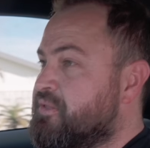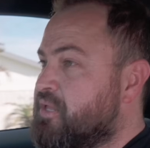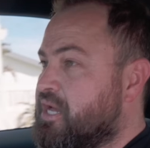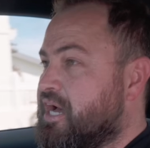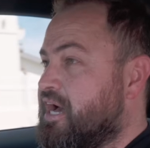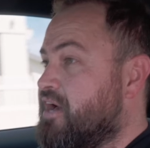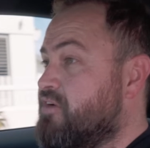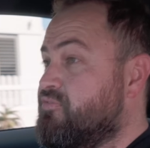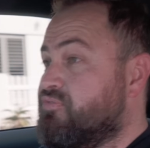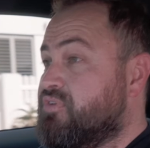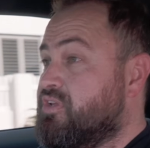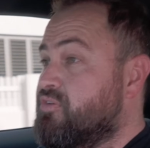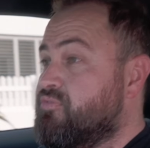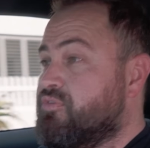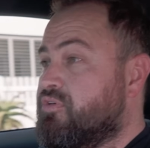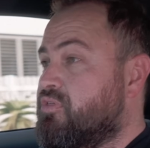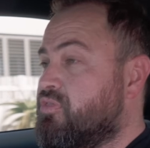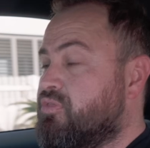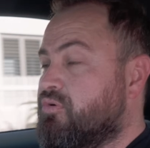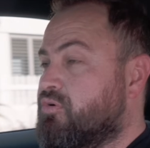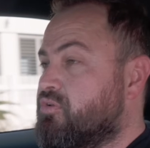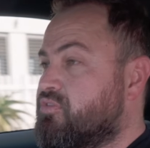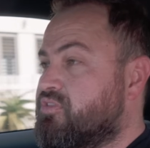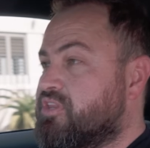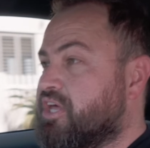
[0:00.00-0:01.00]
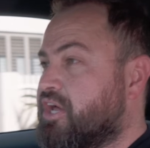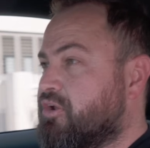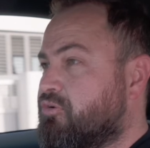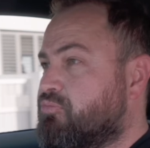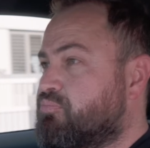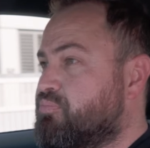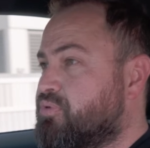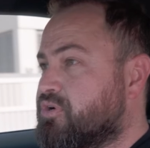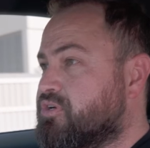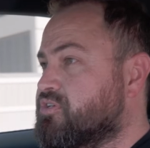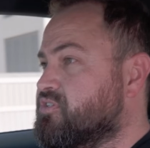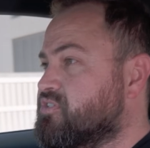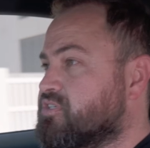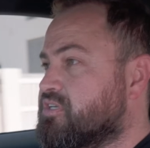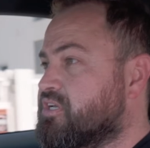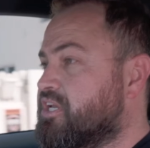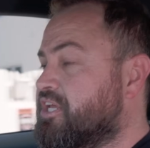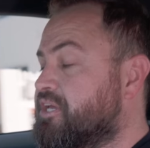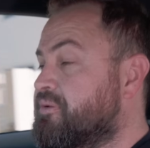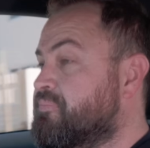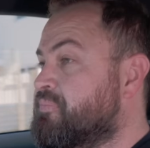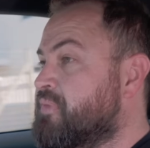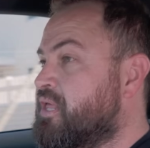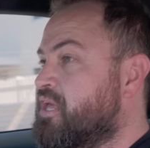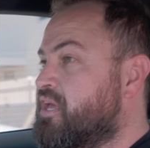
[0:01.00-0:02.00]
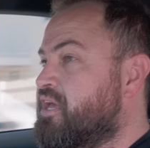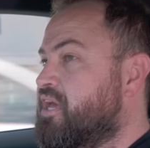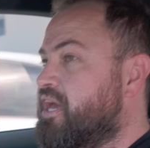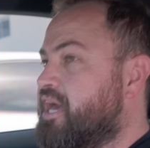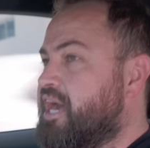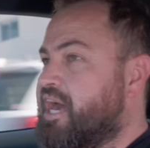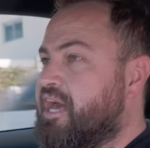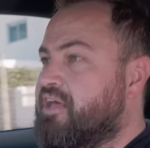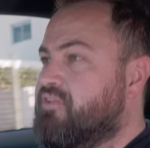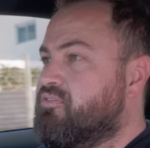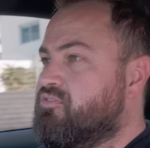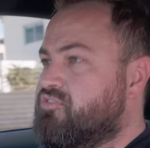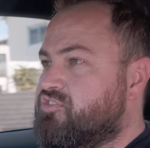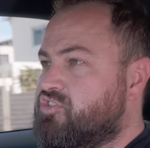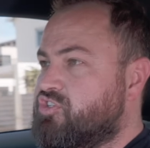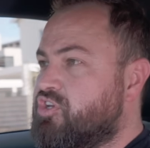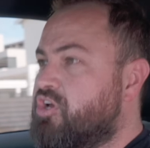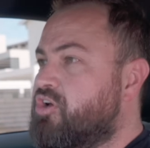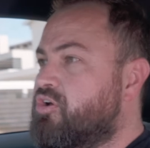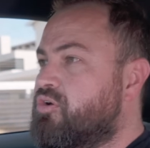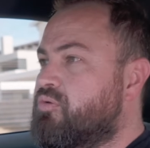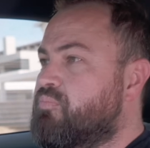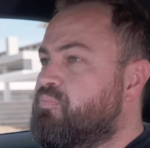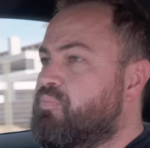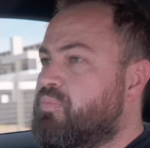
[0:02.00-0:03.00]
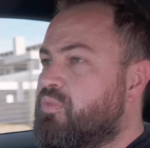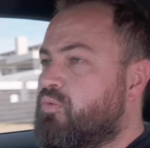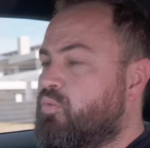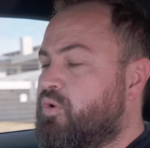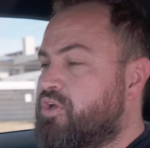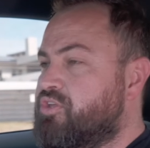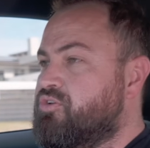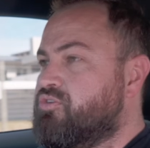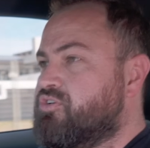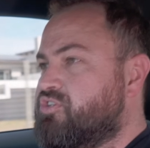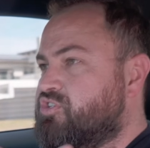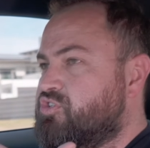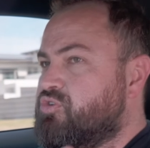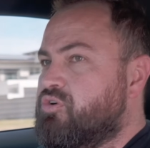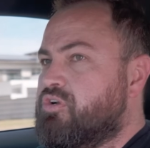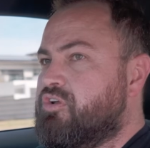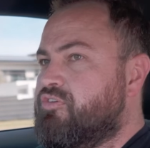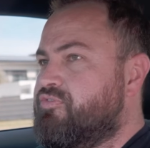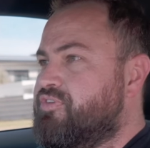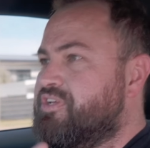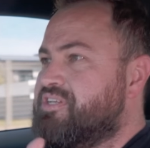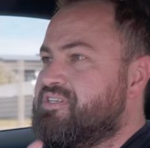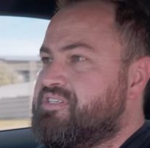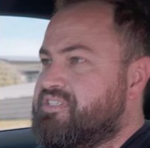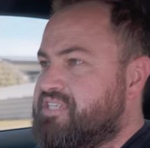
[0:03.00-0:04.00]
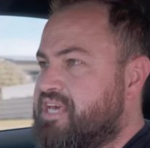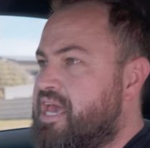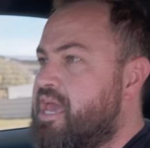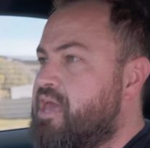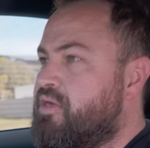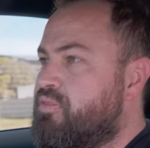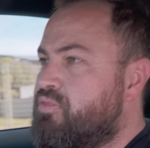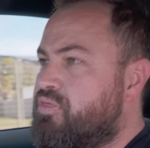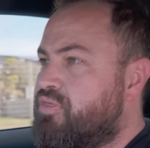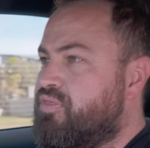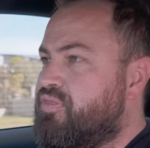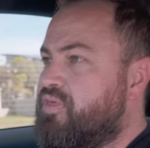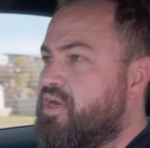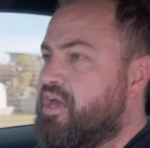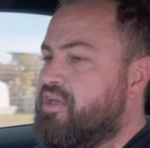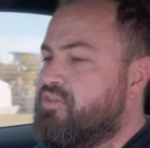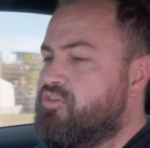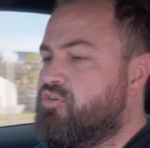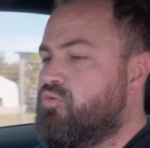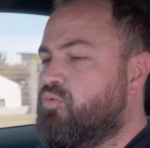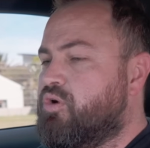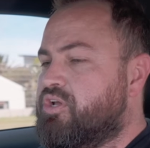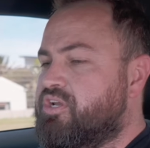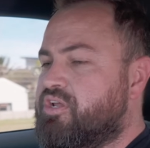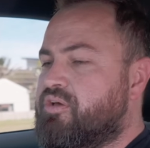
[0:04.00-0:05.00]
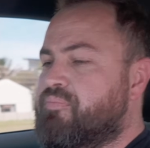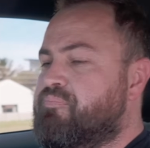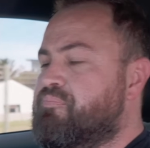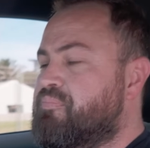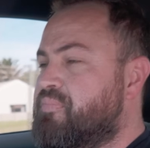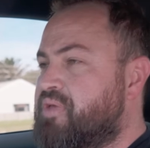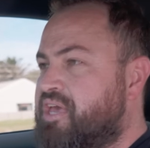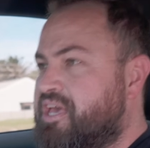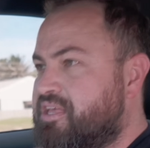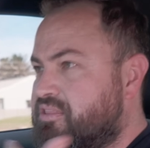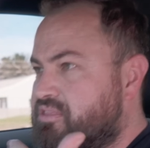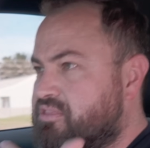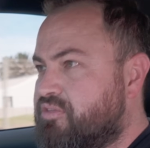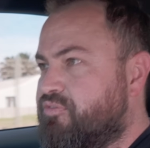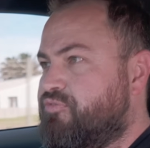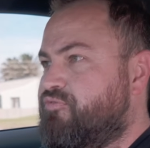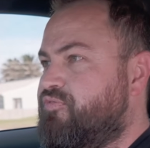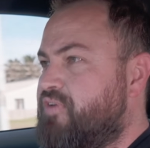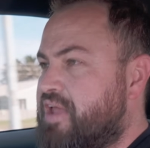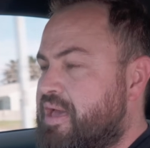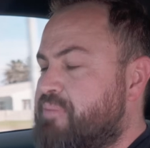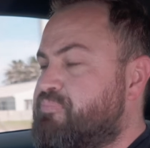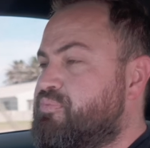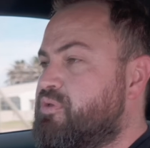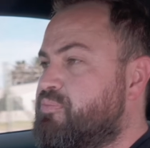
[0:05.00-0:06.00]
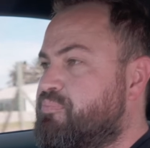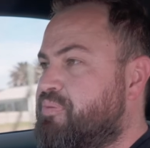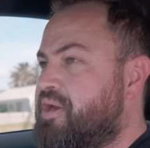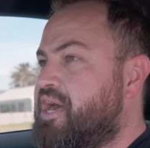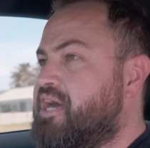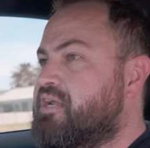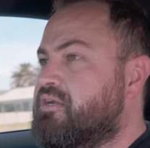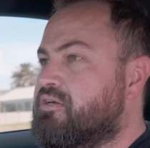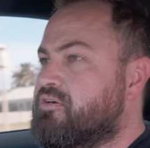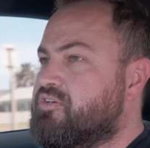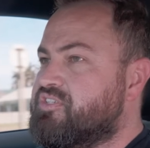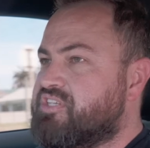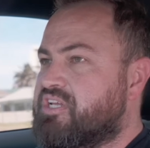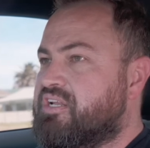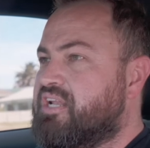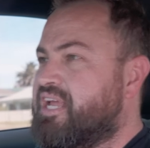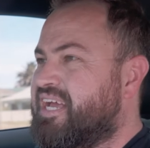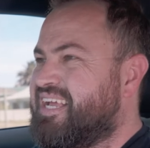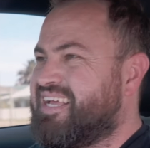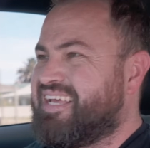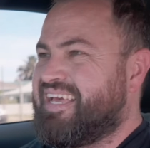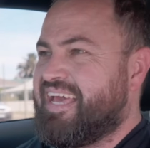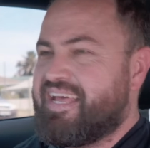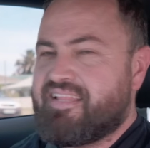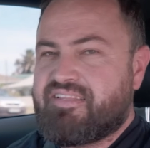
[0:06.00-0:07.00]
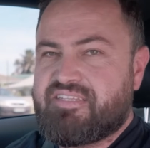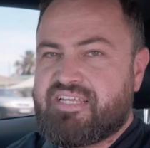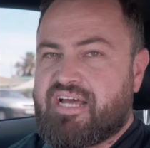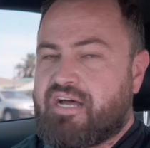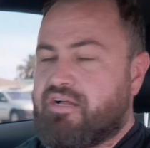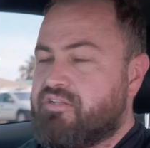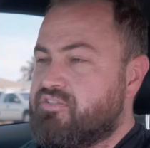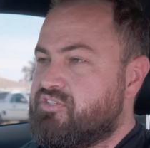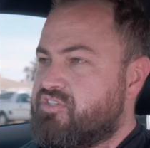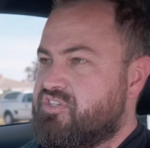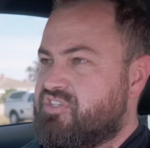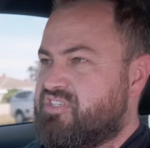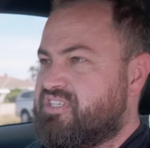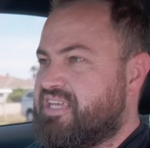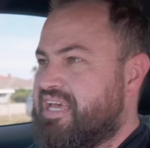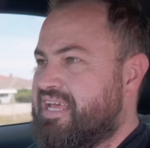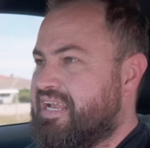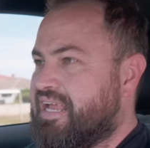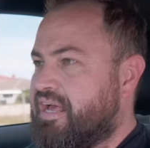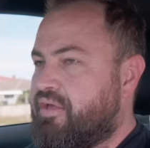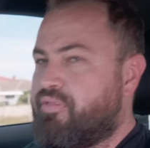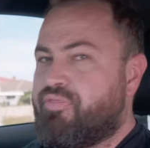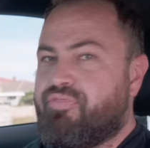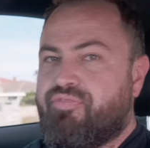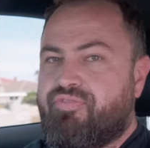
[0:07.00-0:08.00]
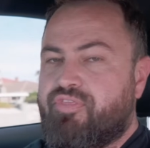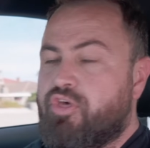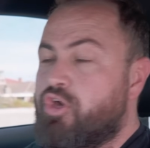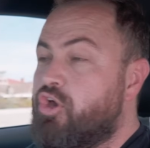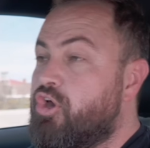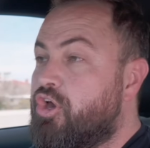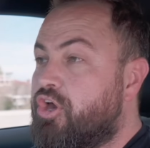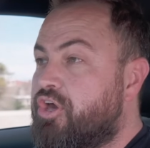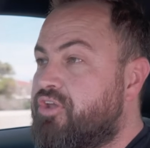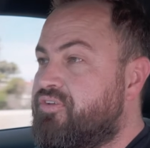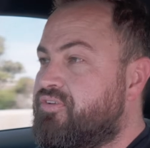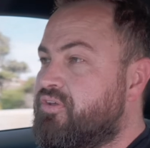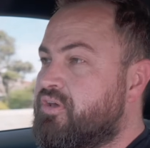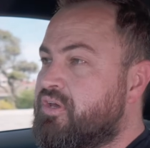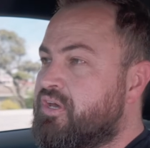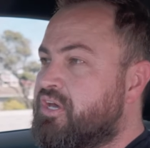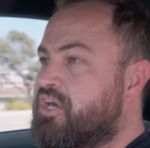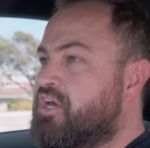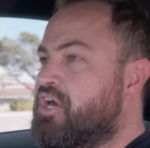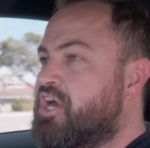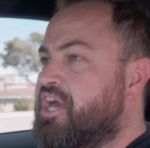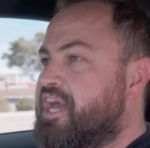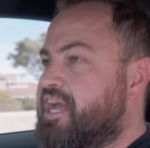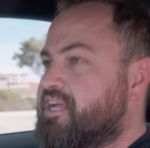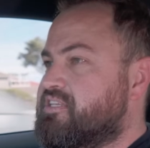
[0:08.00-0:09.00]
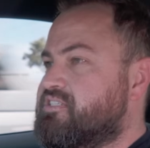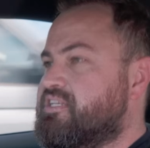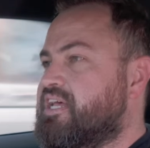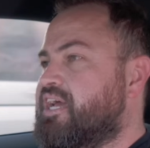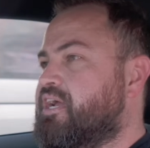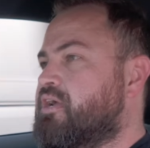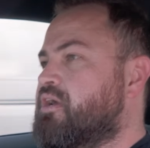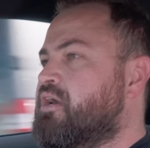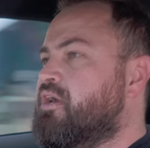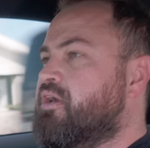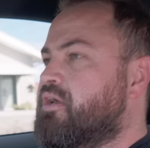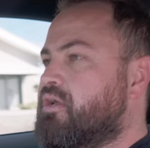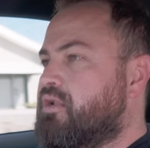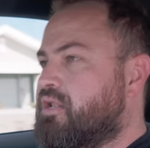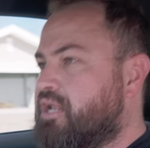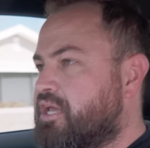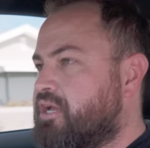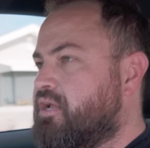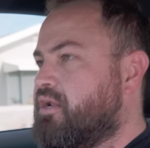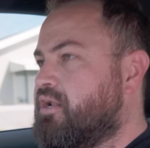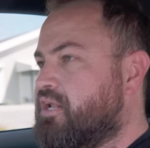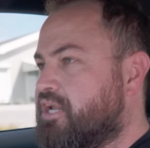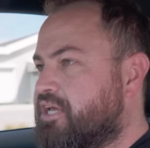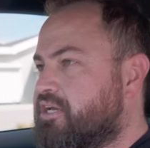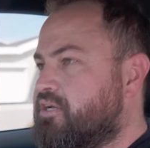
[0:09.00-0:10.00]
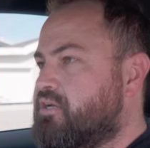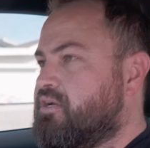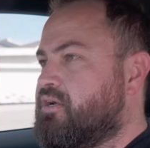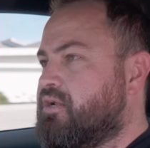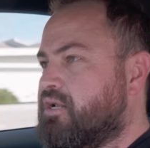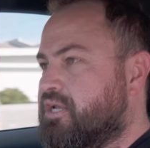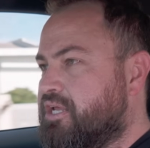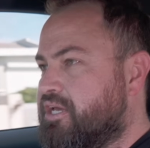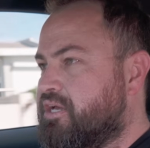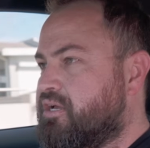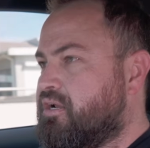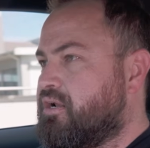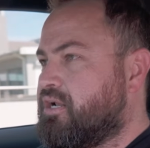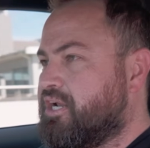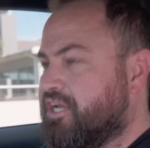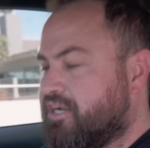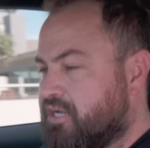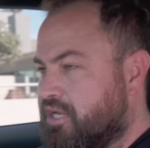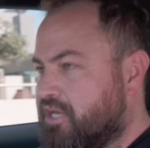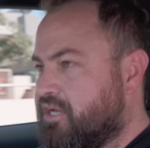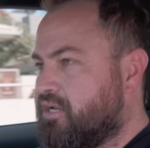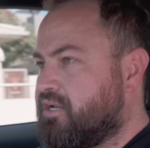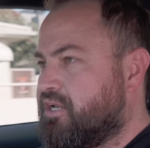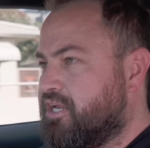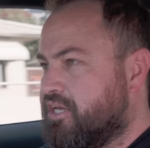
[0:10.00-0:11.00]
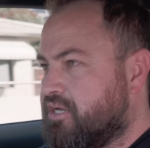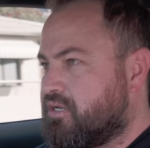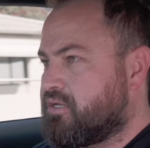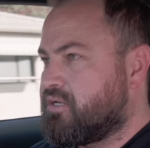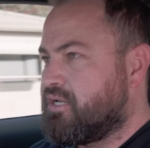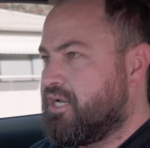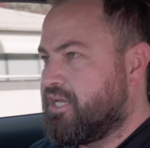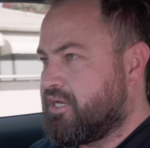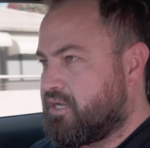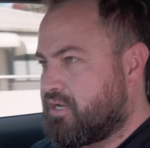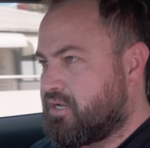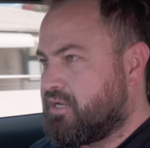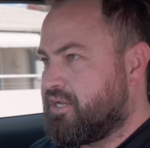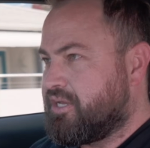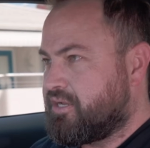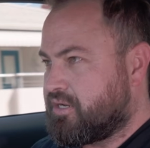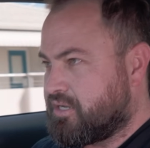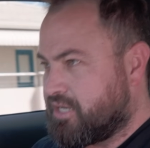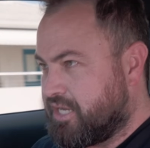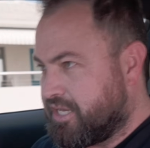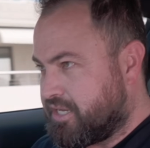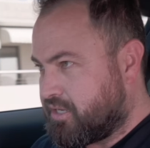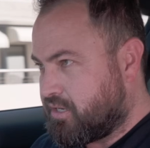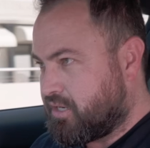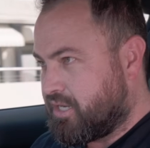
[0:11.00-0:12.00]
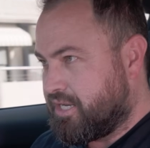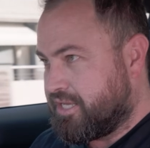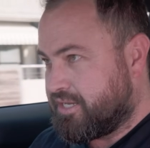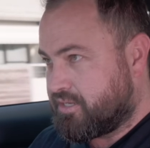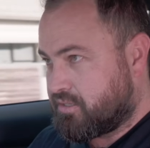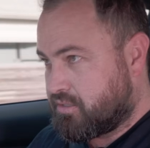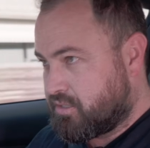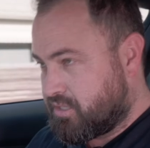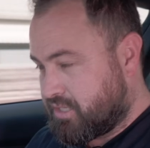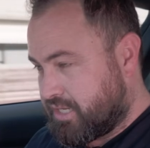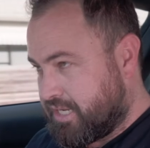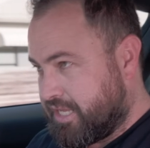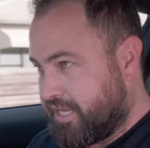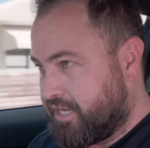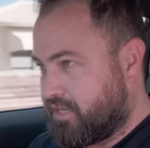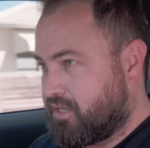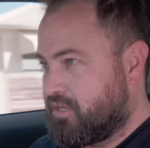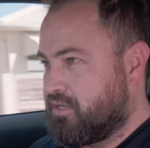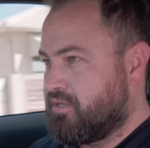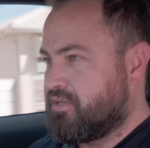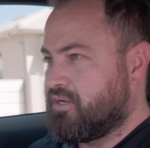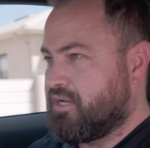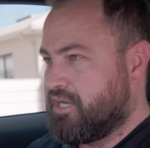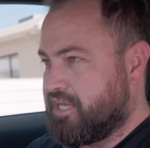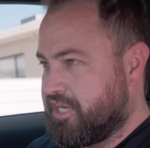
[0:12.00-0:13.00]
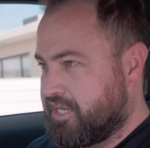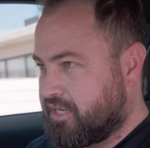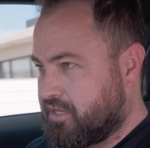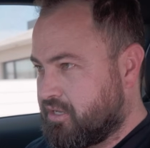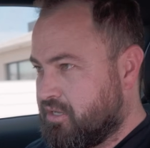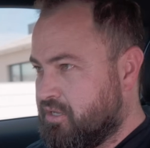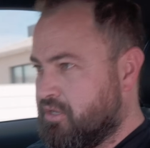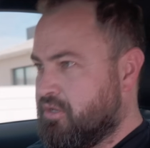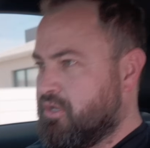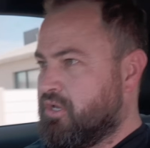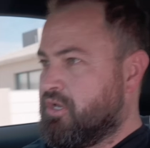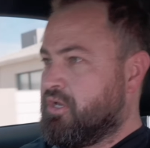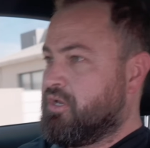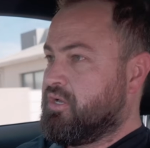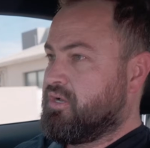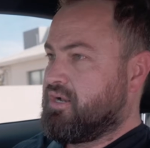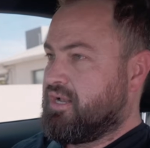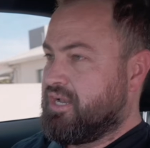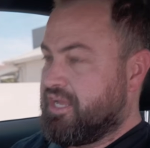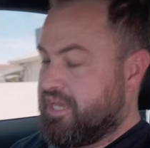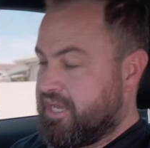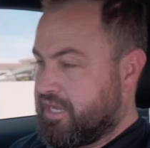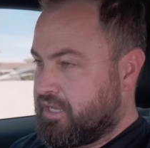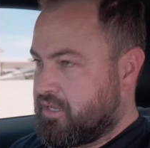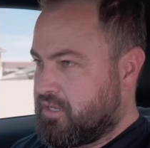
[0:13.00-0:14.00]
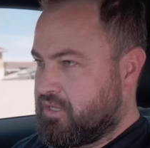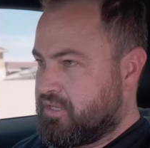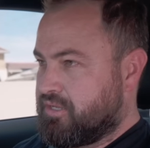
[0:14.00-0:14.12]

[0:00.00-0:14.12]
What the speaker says: I've never thought that personally. And so when you're sort of in 10th and you want to hit the flappy paddles and like get down to say like 3rd, it's like click, click, click, click, click, click, click, click, click, click, click, click, click,